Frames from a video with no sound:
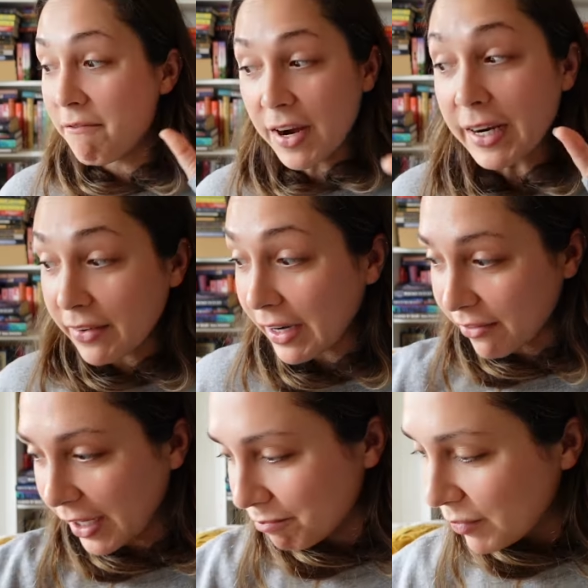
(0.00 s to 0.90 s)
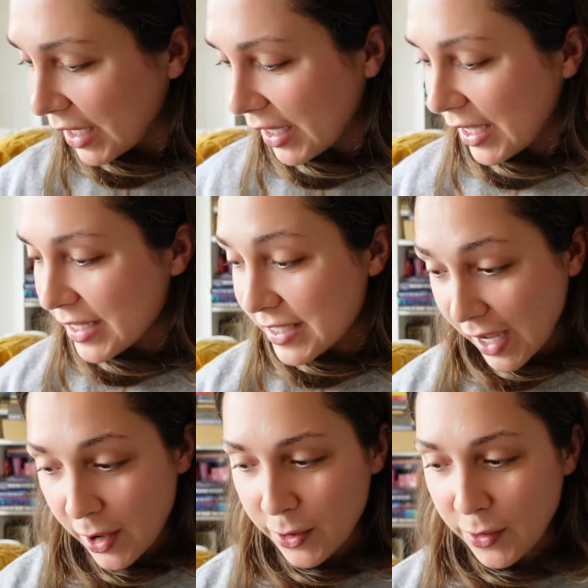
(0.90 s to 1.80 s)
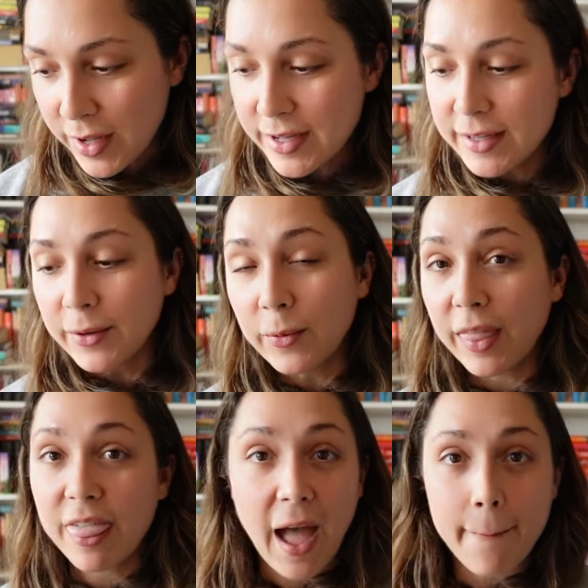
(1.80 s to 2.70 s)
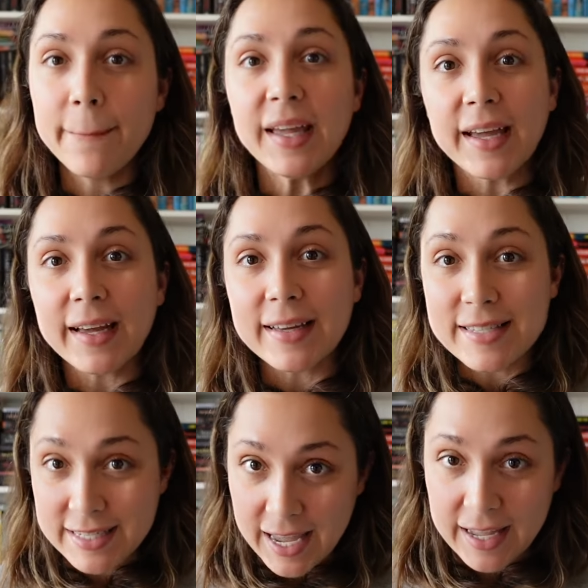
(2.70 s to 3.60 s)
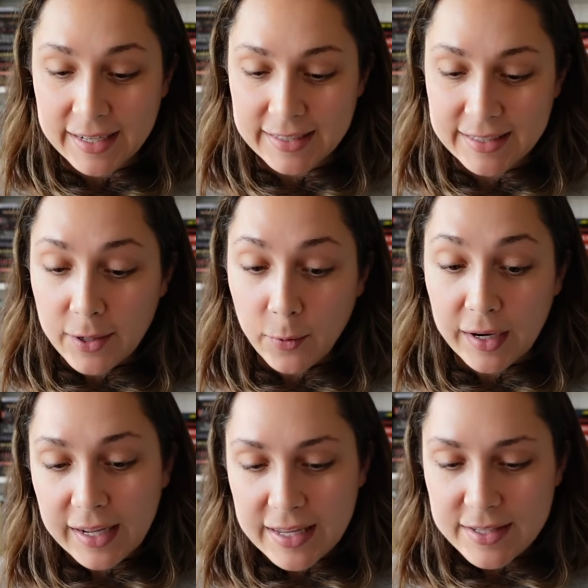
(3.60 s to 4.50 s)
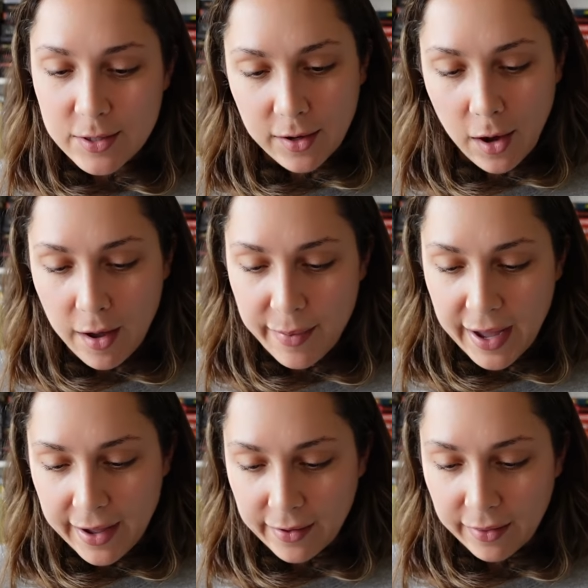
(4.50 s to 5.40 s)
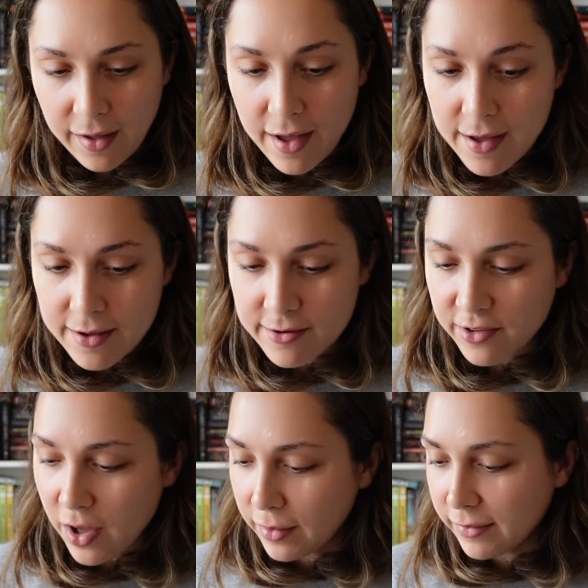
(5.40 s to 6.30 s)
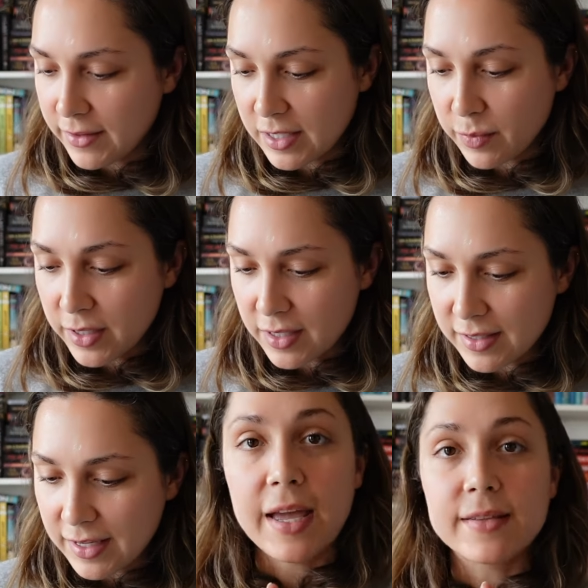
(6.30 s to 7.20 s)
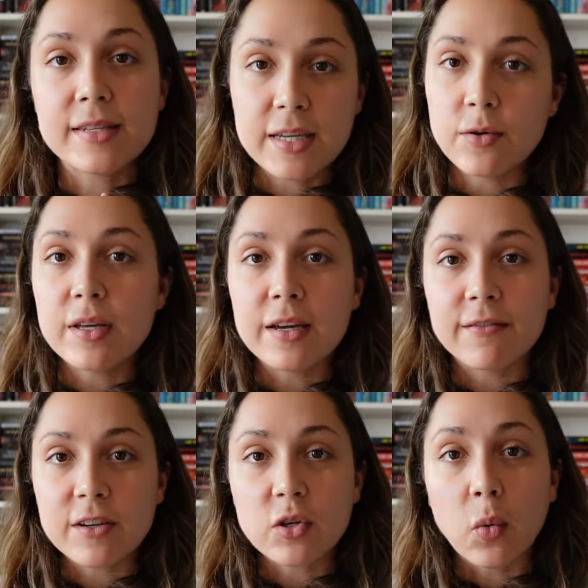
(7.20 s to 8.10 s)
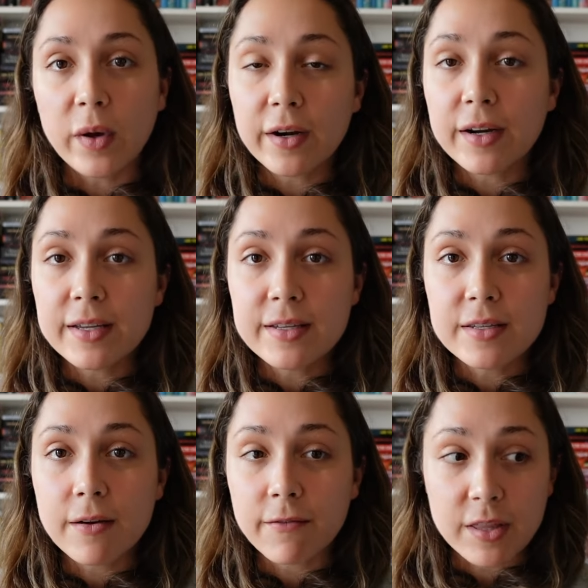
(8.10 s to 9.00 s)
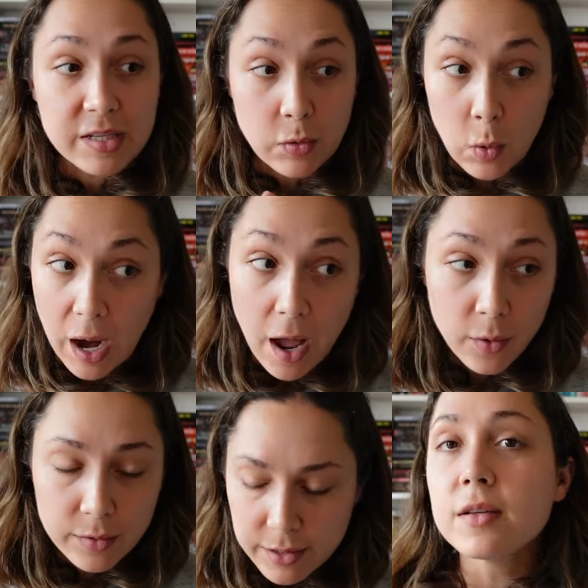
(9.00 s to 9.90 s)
Very, very fun. So with that being said, we're gonna get into the call pile of all of these books and see who the official winner is for this round.